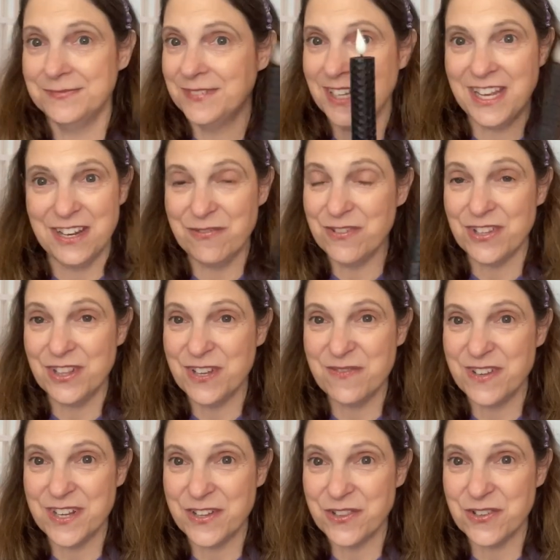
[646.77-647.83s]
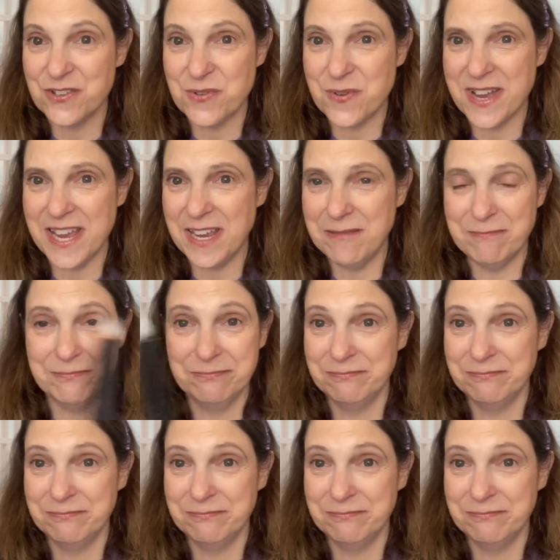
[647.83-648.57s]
And if you live in Illinois,